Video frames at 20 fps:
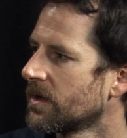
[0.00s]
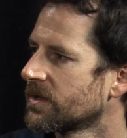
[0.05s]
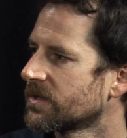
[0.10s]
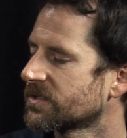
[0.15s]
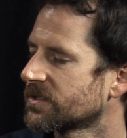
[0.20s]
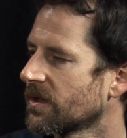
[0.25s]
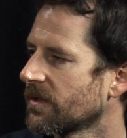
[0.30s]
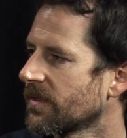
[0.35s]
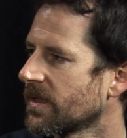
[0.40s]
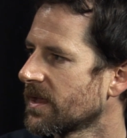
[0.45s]

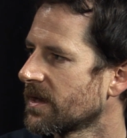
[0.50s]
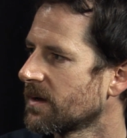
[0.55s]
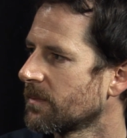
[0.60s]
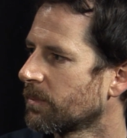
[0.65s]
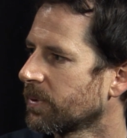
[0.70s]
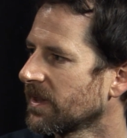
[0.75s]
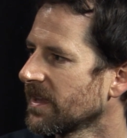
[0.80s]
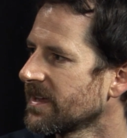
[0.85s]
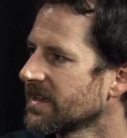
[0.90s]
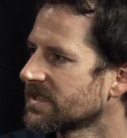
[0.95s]
so that it
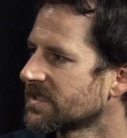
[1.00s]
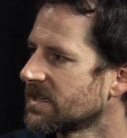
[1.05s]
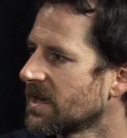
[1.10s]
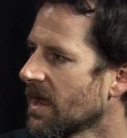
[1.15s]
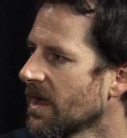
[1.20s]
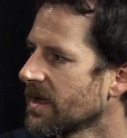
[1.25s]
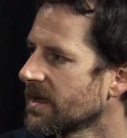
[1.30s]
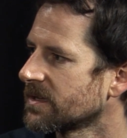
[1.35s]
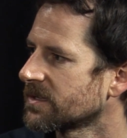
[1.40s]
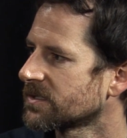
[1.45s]
plays
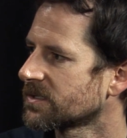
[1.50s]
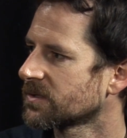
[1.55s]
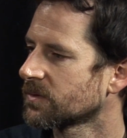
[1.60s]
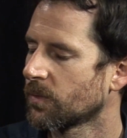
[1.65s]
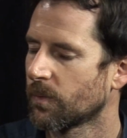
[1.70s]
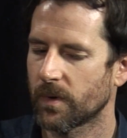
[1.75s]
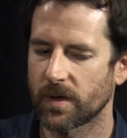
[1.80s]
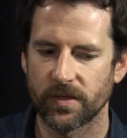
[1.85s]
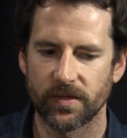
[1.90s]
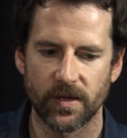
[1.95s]
nice
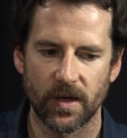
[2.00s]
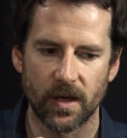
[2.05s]
with